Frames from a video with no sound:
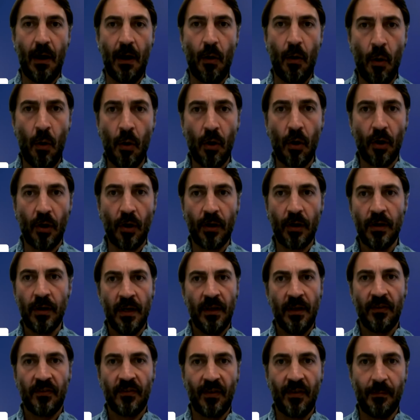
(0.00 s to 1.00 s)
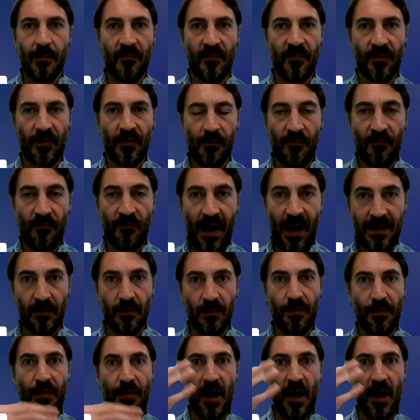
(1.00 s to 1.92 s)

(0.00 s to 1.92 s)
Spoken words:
or some final